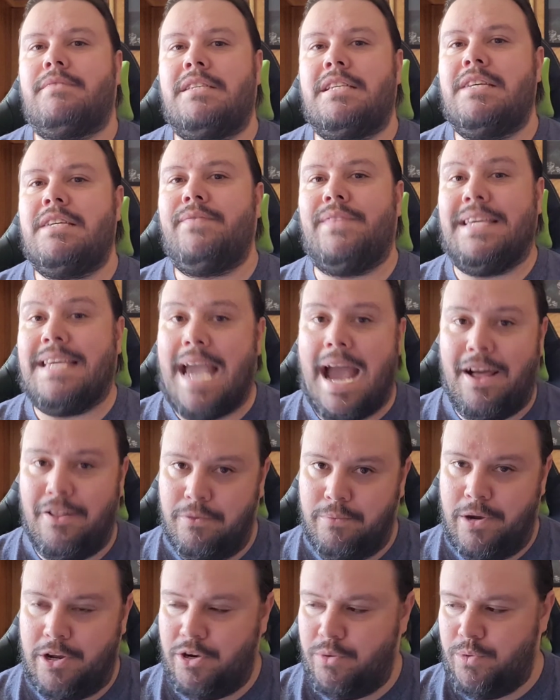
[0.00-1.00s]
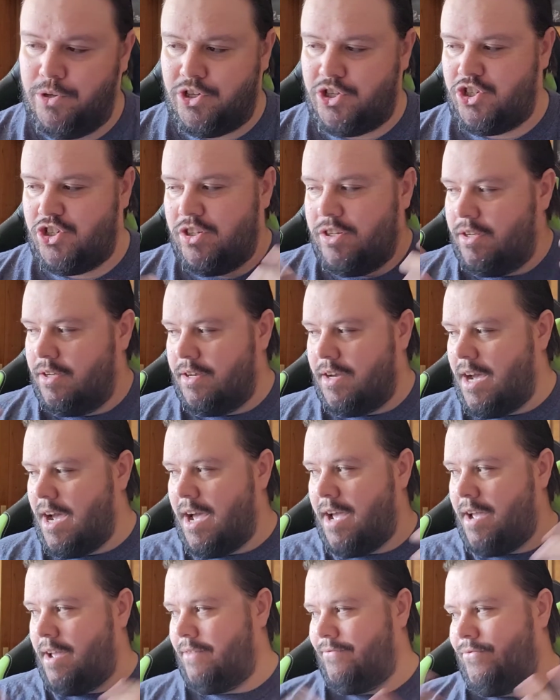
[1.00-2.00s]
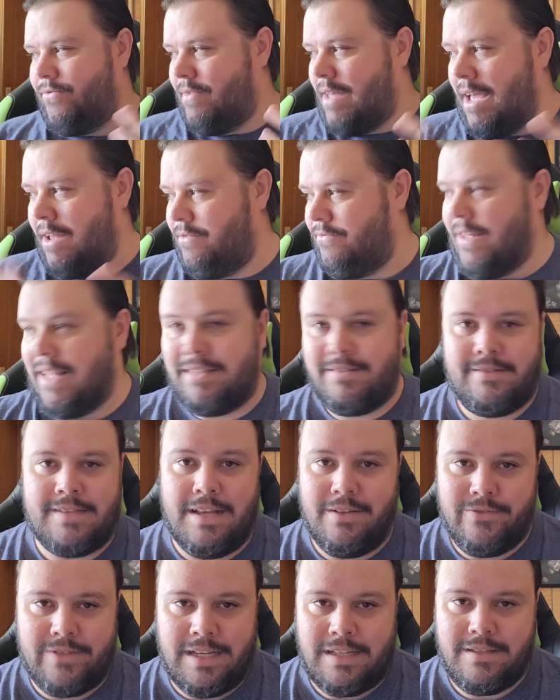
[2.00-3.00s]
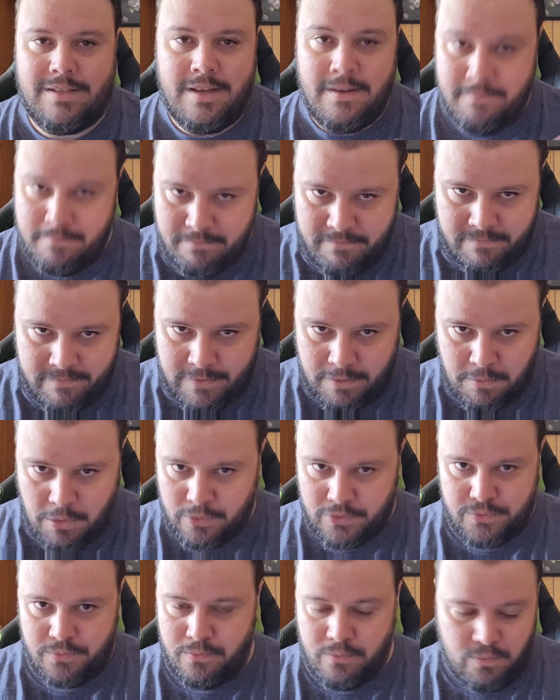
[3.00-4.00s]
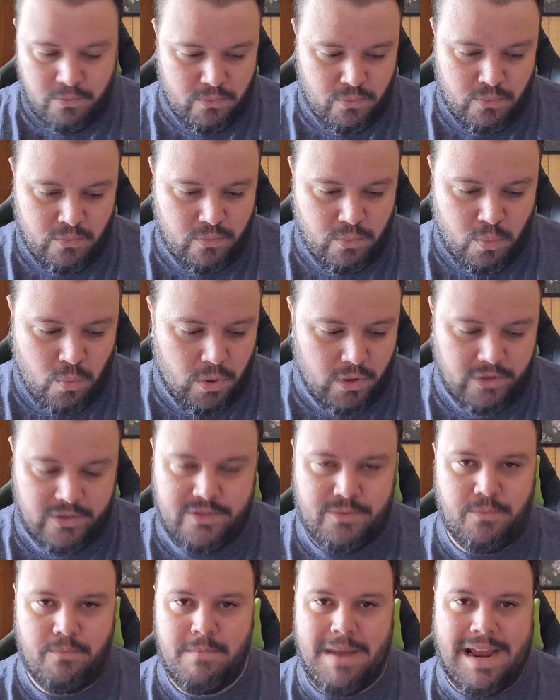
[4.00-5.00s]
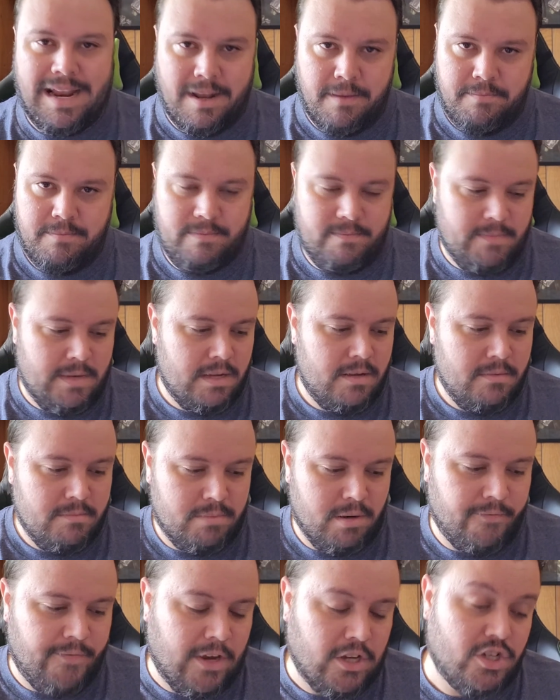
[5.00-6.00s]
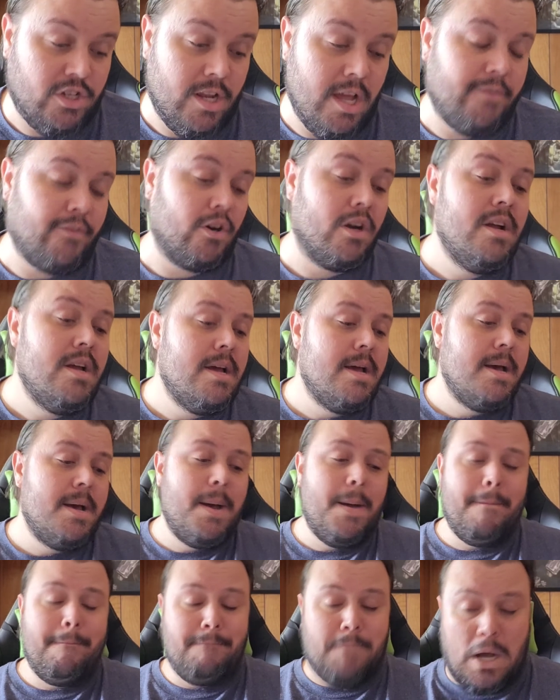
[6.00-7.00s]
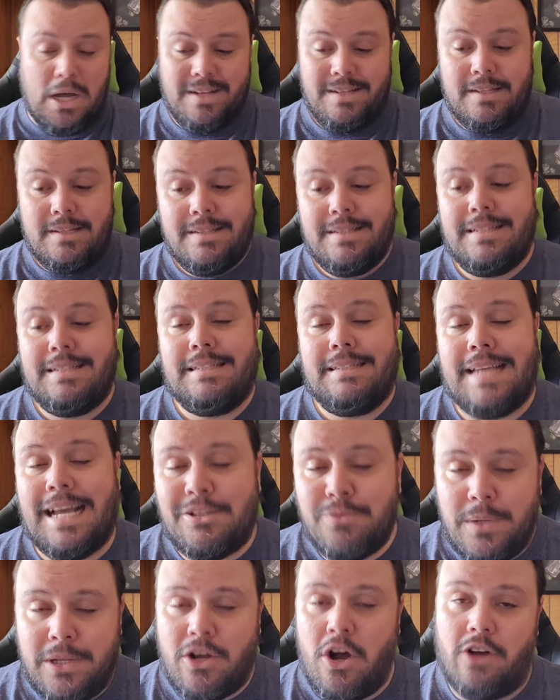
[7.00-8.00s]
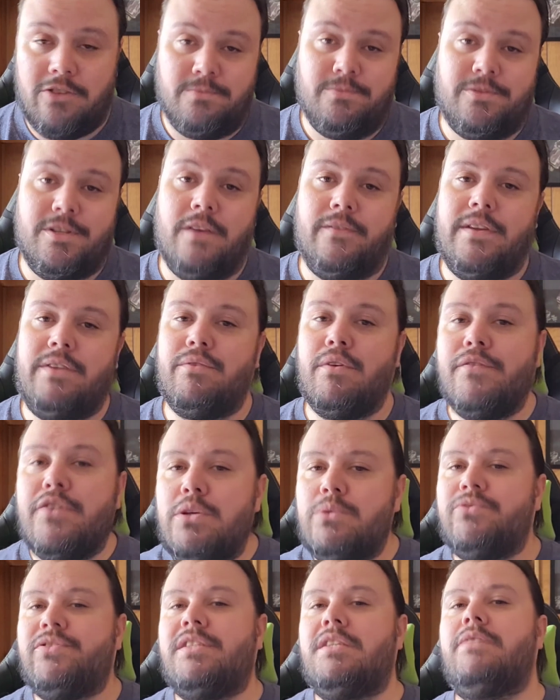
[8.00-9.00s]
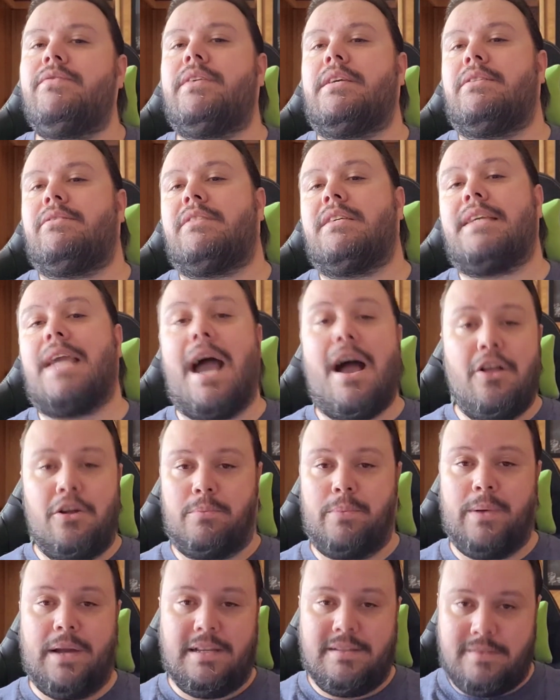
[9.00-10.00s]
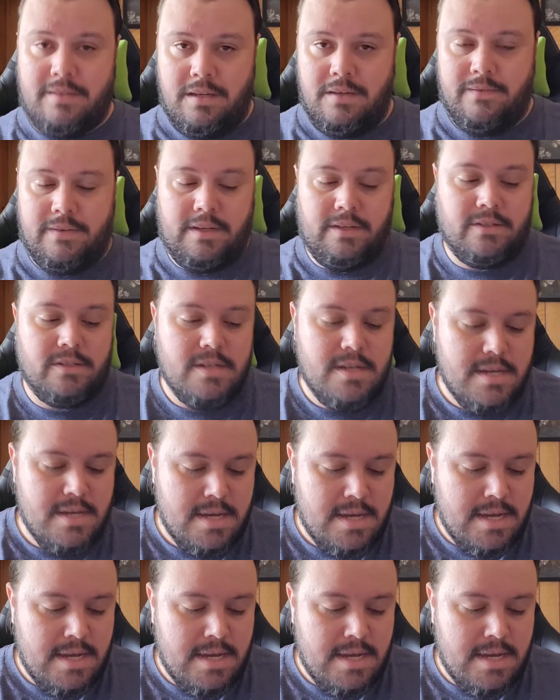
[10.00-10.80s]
TV calibrator, which that sounds like the most worst made-up profession ever. But that's what he calls himself. He reviews TVs. He calibrates TVs.